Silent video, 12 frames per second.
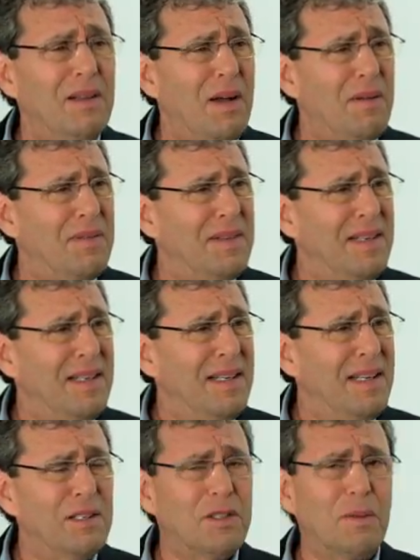love
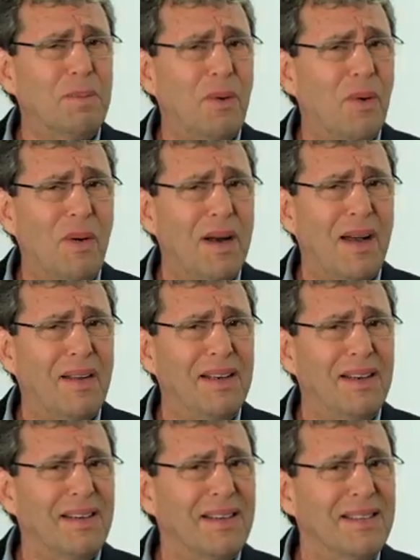and support out
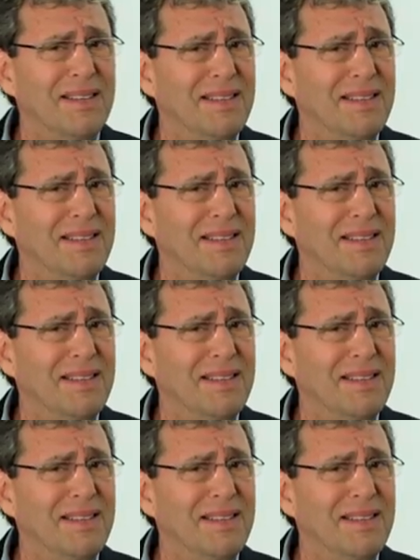here.